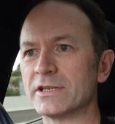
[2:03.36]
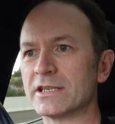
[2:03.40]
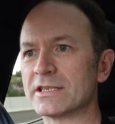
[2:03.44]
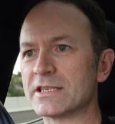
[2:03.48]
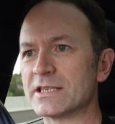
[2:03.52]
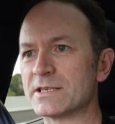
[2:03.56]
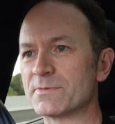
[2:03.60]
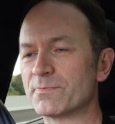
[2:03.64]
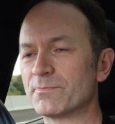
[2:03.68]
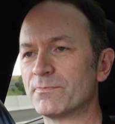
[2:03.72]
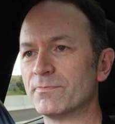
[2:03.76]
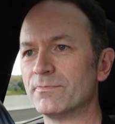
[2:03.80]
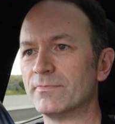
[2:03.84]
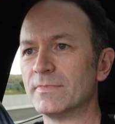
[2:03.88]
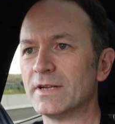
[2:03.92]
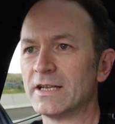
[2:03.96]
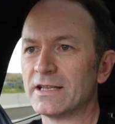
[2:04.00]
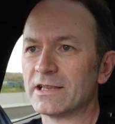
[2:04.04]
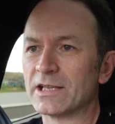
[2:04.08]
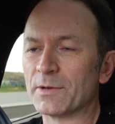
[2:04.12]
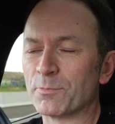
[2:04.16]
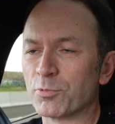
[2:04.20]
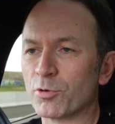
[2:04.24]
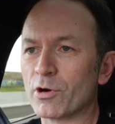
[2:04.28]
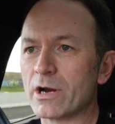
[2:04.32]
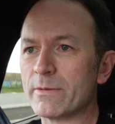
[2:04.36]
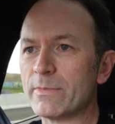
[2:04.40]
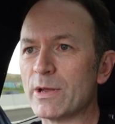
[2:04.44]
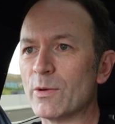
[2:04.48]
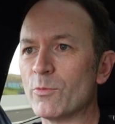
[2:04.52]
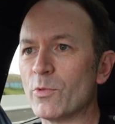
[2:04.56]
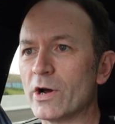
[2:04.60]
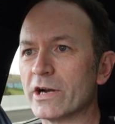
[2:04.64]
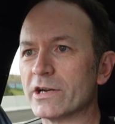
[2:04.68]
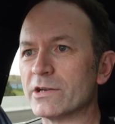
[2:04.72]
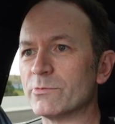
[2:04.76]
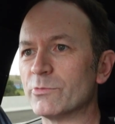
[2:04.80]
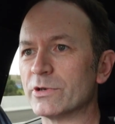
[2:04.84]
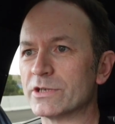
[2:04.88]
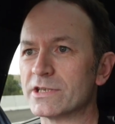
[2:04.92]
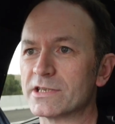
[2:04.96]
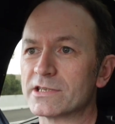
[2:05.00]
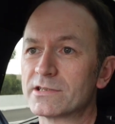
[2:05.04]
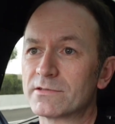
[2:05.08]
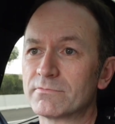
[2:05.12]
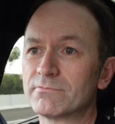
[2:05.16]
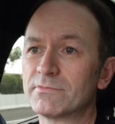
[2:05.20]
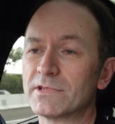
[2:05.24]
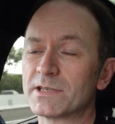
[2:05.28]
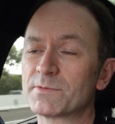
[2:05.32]
this is the premium one, which
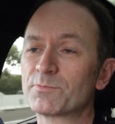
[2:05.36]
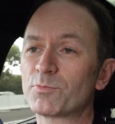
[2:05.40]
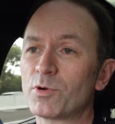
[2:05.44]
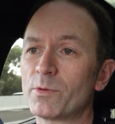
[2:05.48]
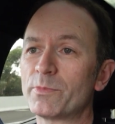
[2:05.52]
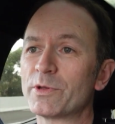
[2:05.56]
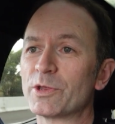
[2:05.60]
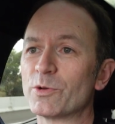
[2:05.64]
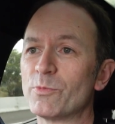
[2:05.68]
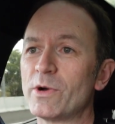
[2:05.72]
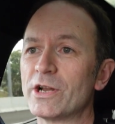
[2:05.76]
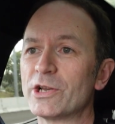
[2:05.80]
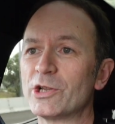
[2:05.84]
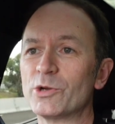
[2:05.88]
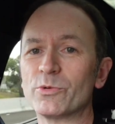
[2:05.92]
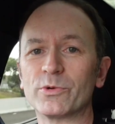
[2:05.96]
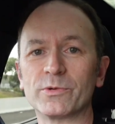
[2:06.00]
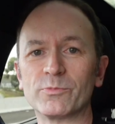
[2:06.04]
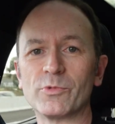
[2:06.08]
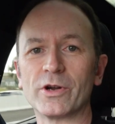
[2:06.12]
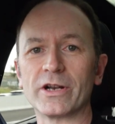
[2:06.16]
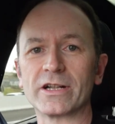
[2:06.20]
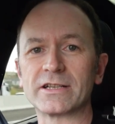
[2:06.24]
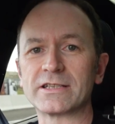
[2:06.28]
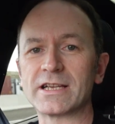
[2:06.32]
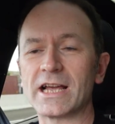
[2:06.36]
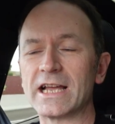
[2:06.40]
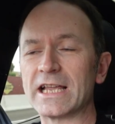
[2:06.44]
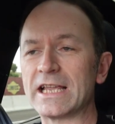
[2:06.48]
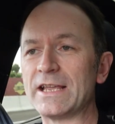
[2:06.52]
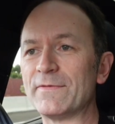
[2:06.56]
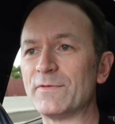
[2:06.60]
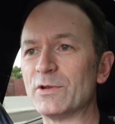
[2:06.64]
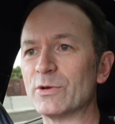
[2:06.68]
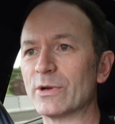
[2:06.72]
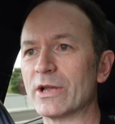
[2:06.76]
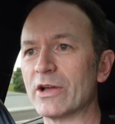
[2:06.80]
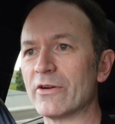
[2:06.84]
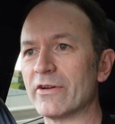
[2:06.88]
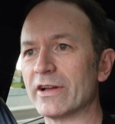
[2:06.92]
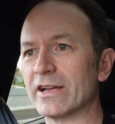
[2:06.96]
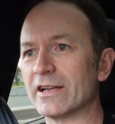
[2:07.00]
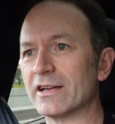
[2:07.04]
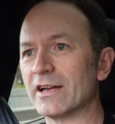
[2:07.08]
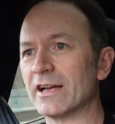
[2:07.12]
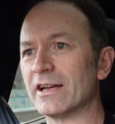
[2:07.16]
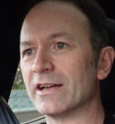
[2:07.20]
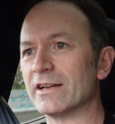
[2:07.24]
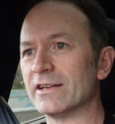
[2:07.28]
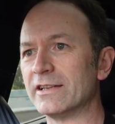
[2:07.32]
is probably the one you would want to take if you're
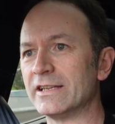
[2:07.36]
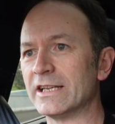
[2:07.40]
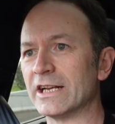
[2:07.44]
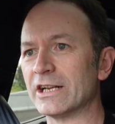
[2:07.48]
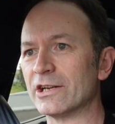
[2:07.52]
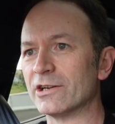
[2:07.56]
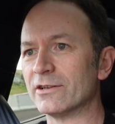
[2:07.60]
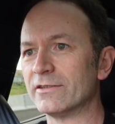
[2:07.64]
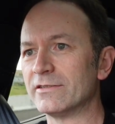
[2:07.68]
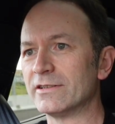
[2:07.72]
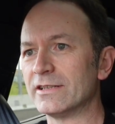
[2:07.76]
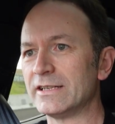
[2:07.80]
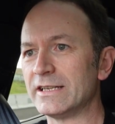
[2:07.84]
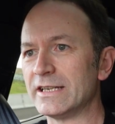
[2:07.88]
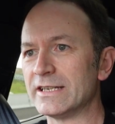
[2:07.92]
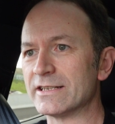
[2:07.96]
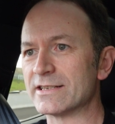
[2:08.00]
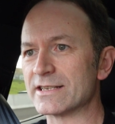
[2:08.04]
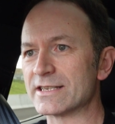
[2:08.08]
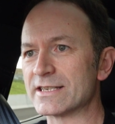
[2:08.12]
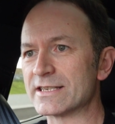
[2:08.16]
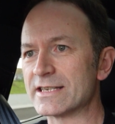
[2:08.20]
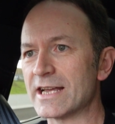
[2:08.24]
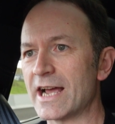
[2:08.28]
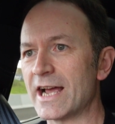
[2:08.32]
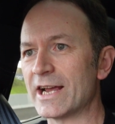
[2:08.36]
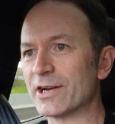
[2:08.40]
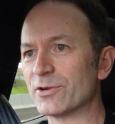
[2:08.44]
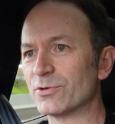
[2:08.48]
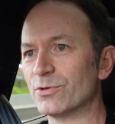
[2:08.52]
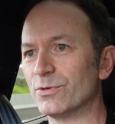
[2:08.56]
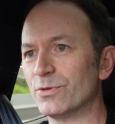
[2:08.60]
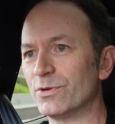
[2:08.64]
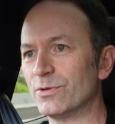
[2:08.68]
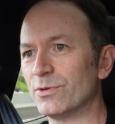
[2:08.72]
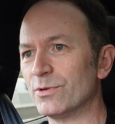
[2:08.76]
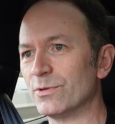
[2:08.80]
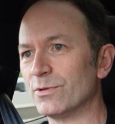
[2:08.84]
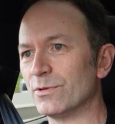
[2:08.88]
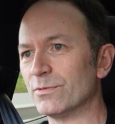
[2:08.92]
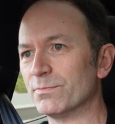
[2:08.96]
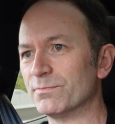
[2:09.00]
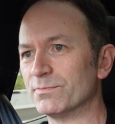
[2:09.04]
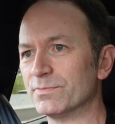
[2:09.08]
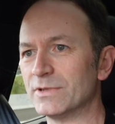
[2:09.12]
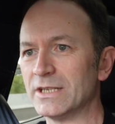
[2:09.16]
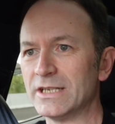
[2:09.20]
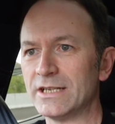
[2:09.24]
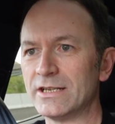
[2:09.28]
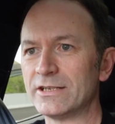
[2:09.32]
going interstate
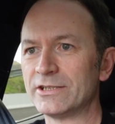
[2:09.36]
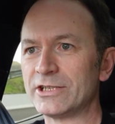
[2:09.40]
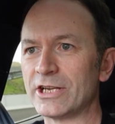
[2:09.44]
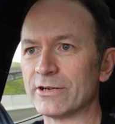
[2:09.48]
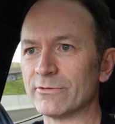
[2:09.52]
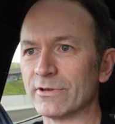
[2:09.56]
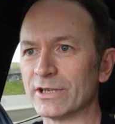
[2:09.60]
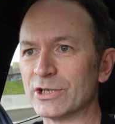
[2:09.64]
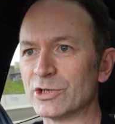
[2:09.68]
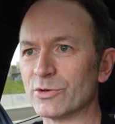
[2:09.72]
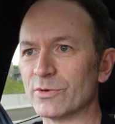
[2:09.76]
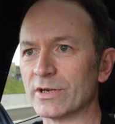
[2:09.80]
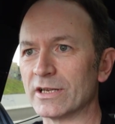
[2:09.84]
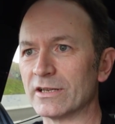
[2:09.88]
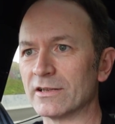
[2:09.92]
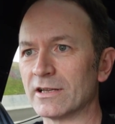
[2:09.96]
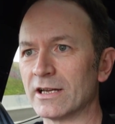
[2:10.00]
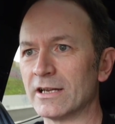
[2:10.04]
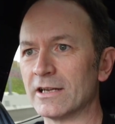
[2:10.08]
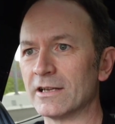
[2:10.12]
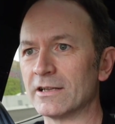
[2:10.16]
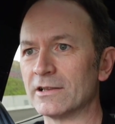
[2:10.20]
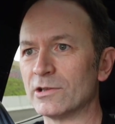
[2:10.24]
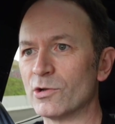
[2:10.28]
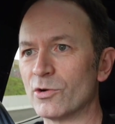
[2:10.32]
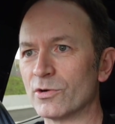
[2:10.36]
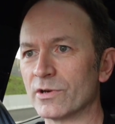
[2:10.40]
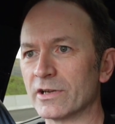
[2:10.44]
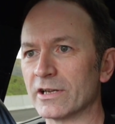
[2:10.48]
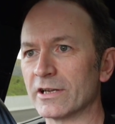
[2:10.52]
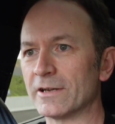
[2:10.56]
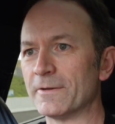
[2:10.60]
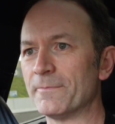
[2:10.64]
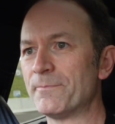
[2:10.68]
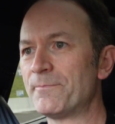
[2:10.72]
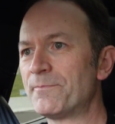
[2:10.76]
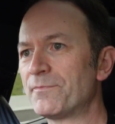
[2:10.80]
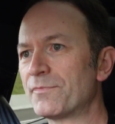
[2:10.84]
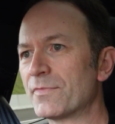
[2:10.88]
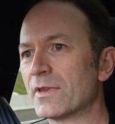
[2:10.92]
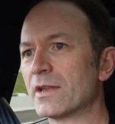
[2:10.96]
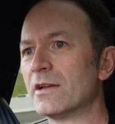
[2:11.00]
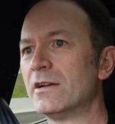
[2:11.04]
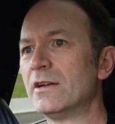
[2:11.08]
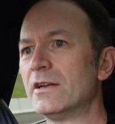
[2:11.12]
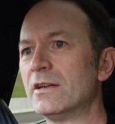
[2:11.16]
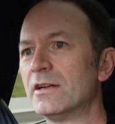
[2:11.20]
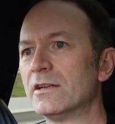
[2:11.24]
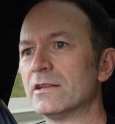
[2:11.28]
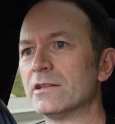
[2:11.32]
or generally doing longer
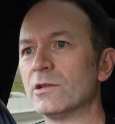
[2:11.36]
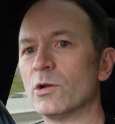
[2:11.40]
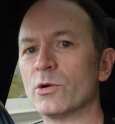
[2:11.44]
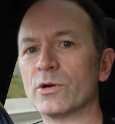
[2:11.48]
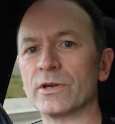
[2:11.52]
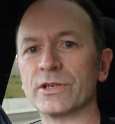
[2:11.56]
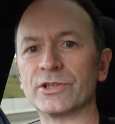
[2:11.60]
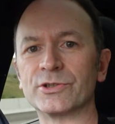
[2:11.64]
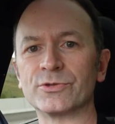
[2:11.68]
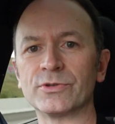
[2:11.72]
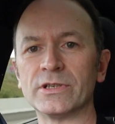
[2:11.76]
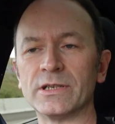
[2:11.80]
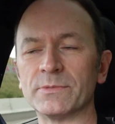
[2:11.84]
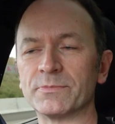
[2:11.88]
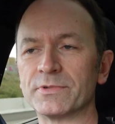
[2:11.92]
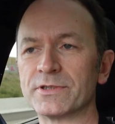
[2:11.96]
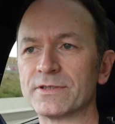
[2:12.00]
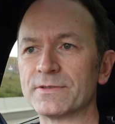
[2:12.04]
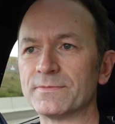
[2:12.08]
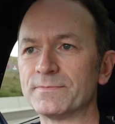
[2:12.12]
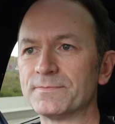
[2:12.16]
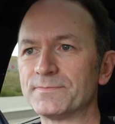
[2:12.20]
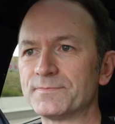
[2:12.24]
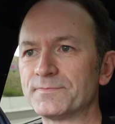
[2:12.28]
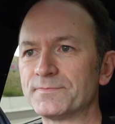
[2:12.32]
trips.